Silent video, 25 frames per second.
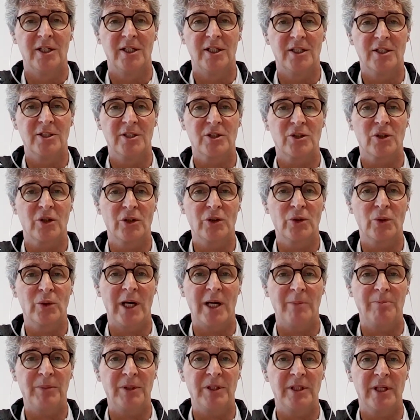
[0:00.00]
So, you
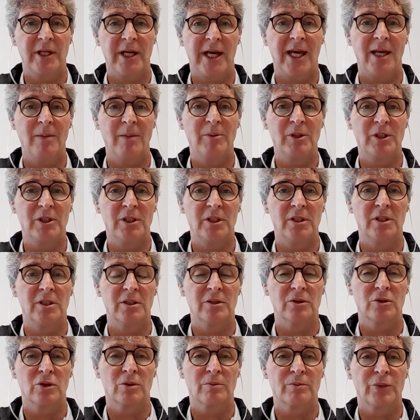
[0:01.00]
have been able
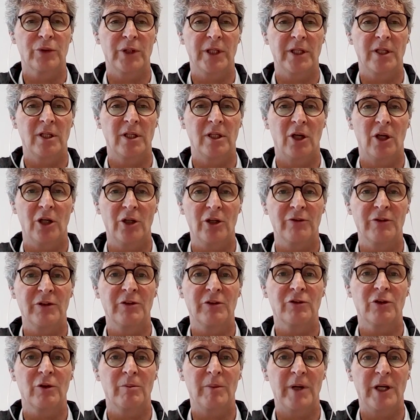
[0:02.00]
to bring a lot of
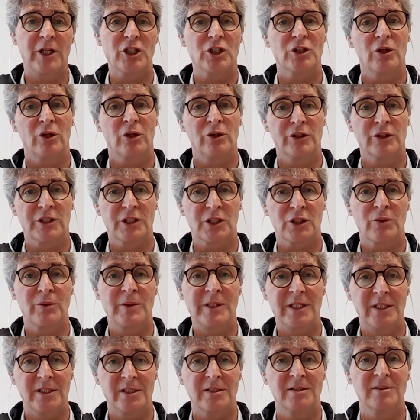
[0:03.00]
information on the
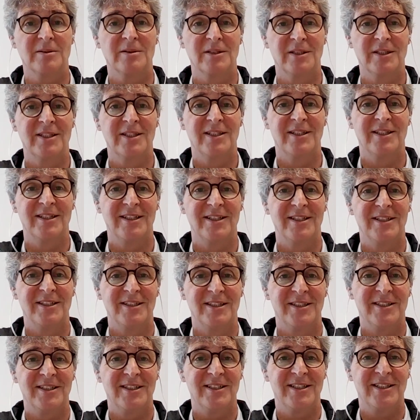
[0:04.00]
screen.
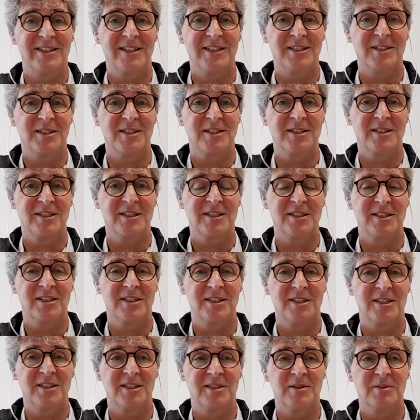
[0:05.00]
And
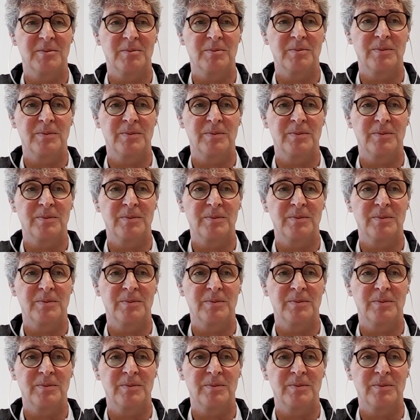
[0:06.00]
uh,